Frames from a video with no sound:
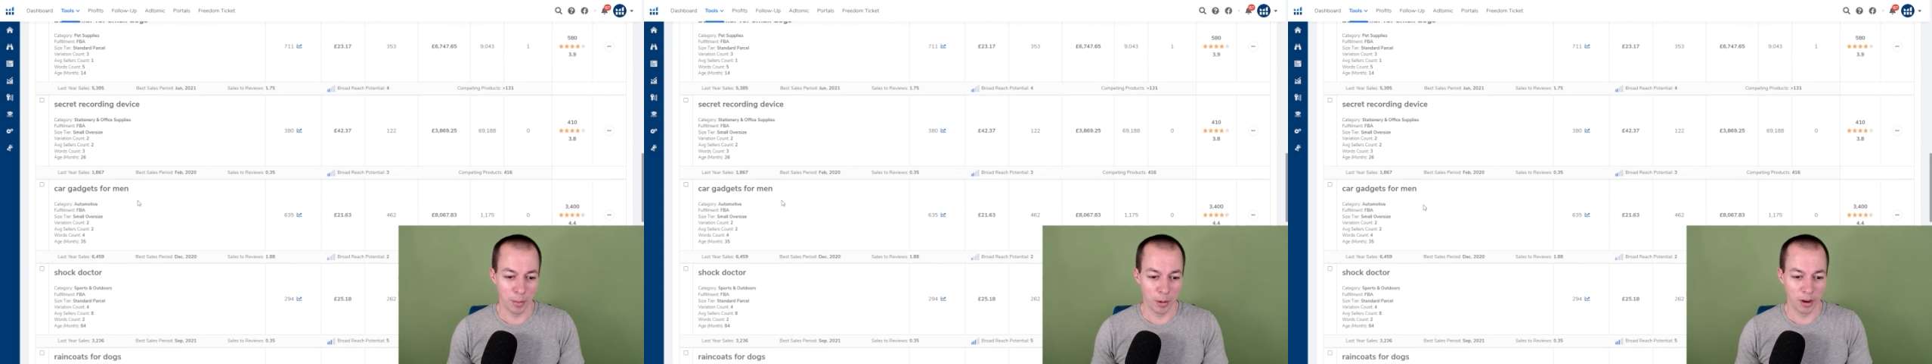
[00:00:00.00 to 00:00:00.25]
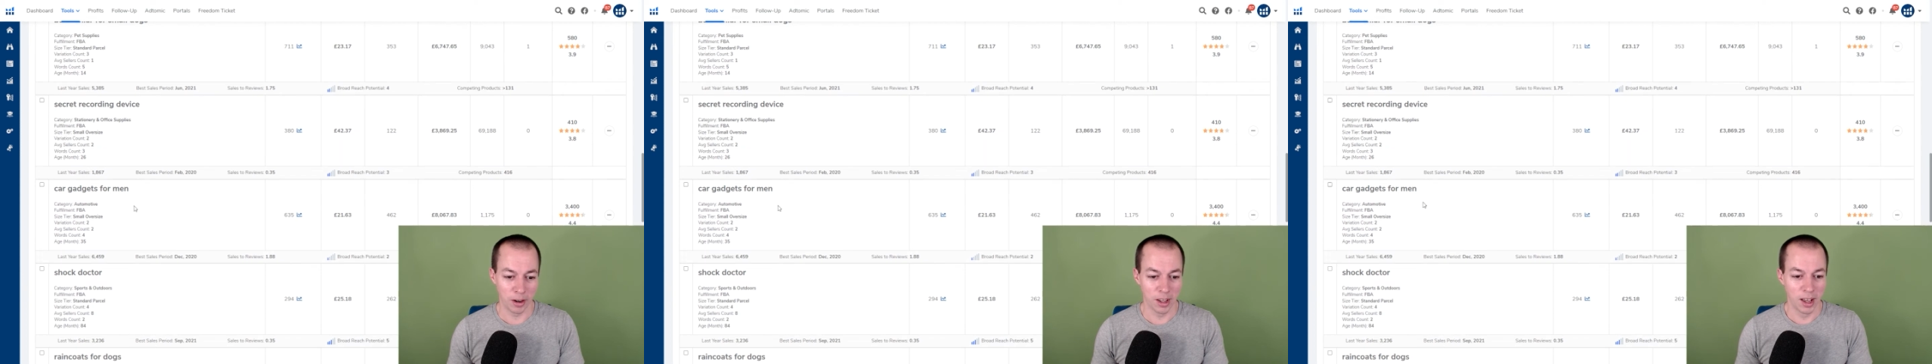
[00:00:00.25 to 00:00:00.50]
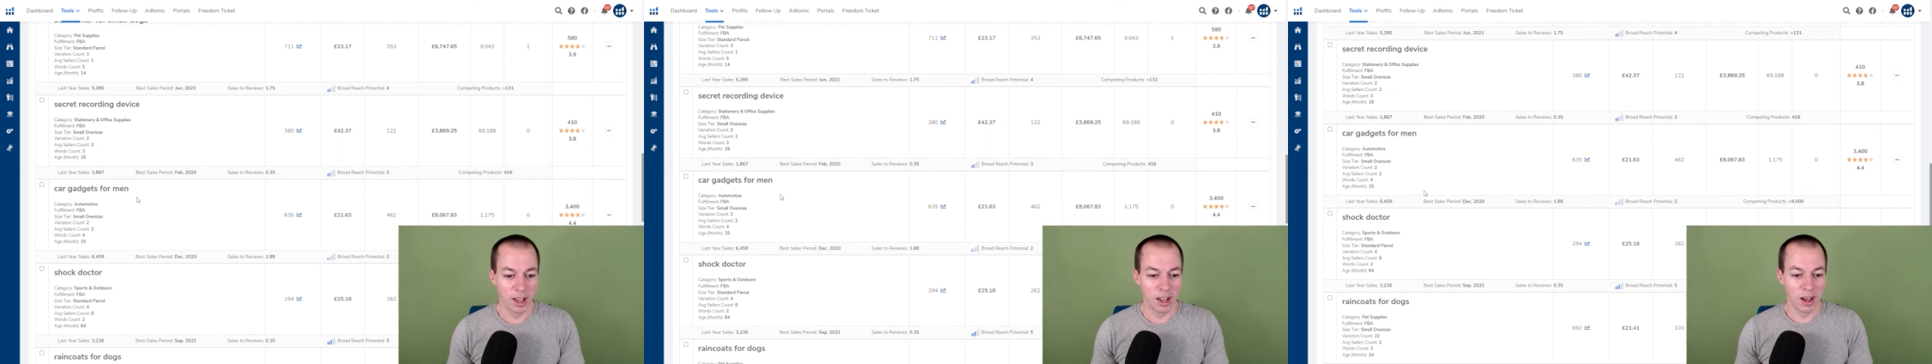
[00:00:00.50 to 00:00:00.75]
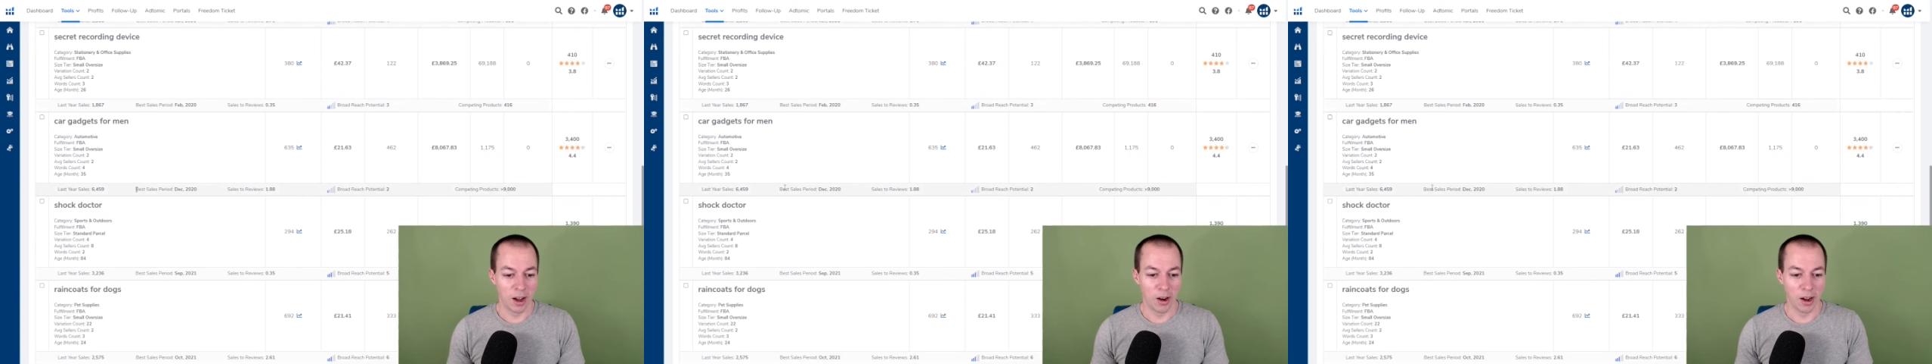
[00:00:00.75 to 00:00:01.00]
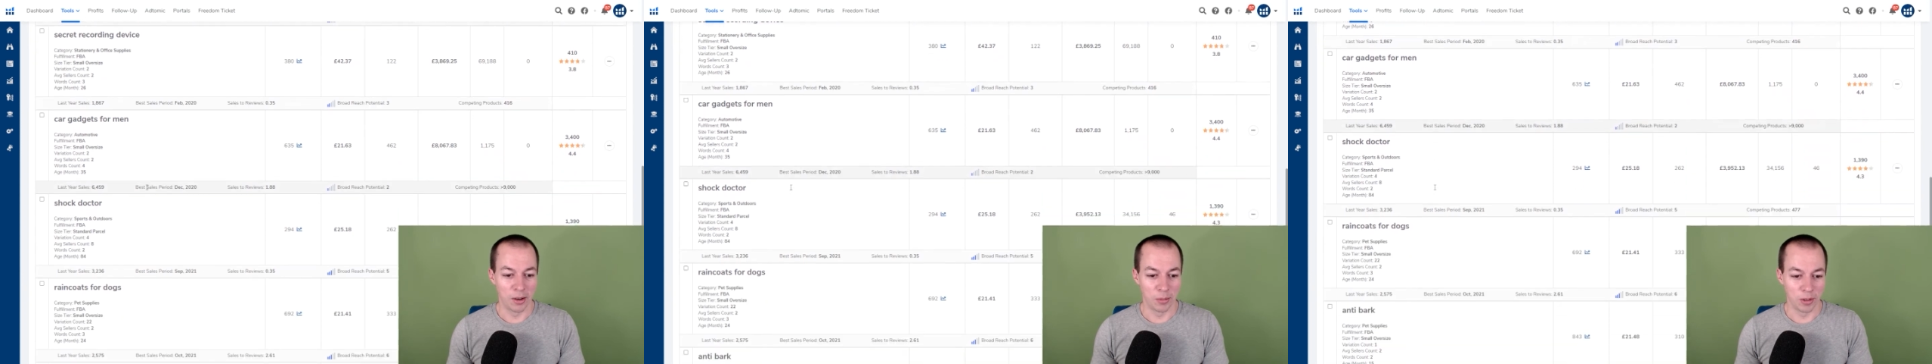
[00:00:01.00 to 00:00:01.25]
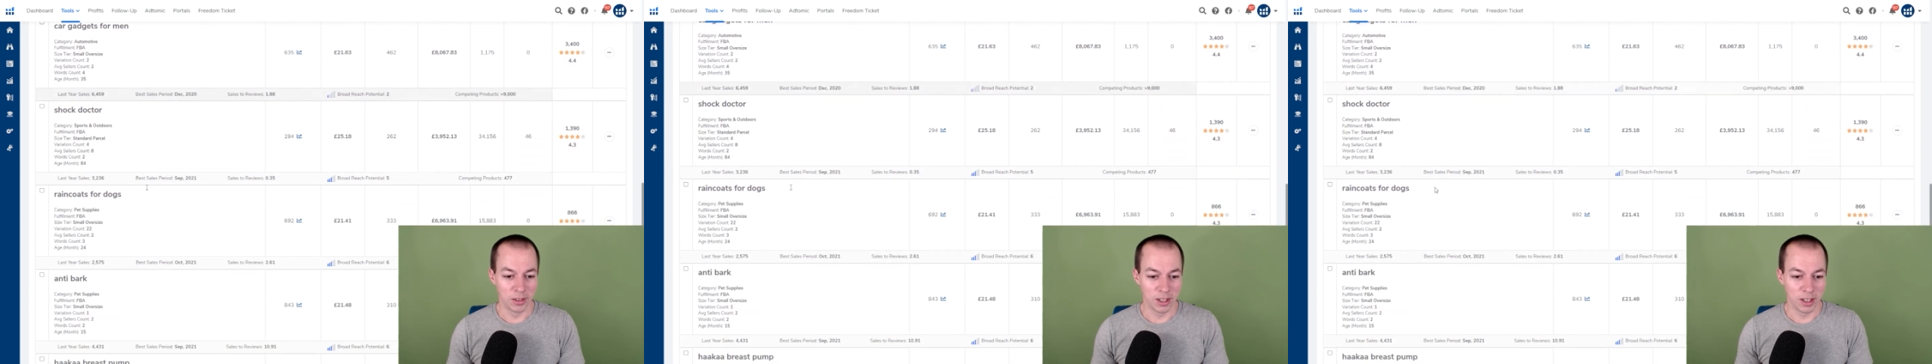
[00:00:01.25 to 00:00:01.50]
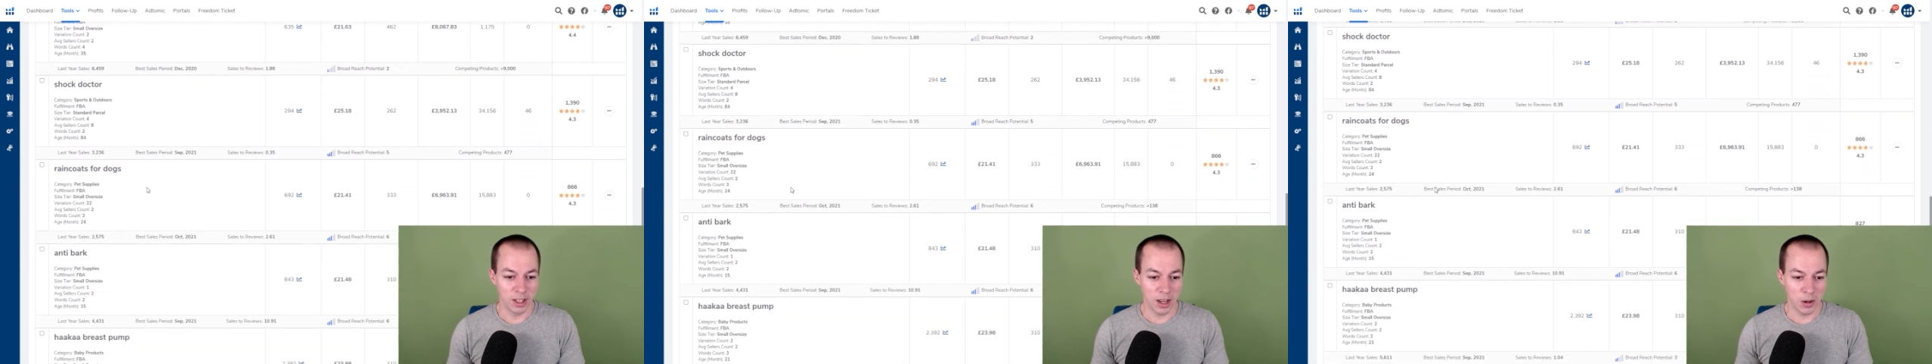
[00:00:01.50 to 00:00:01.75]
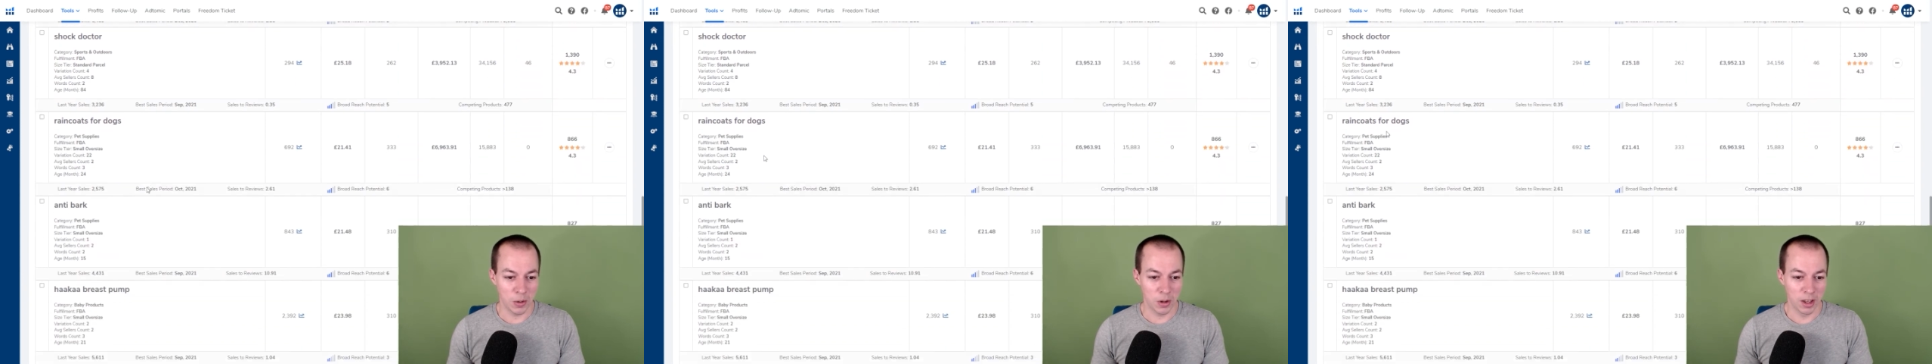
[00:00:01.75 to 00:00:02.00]
of product I'd want to
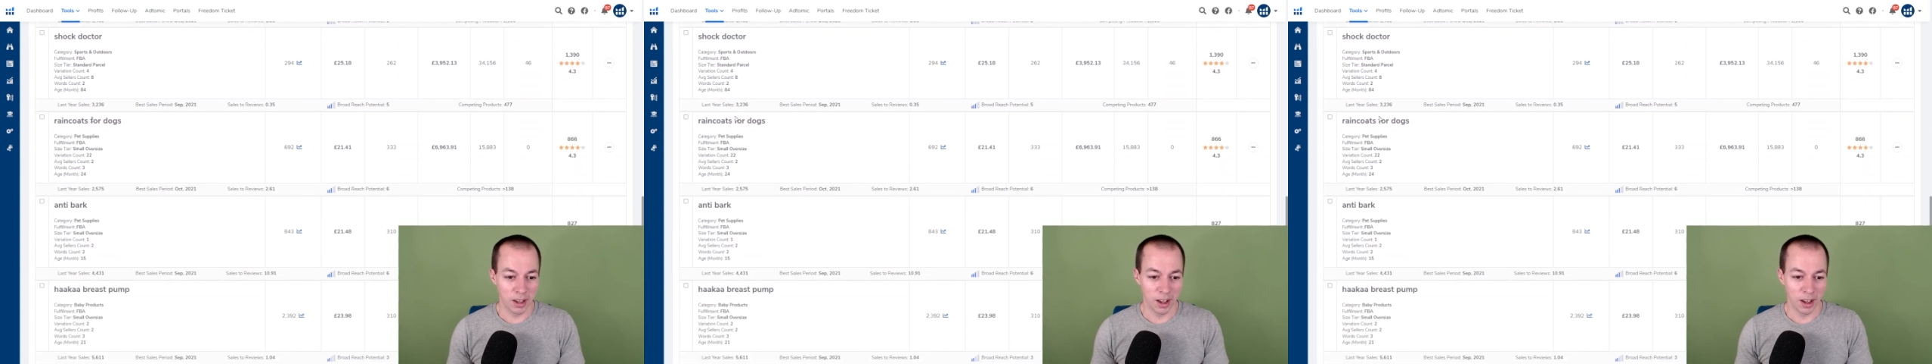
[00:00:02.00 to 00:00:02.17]
sell.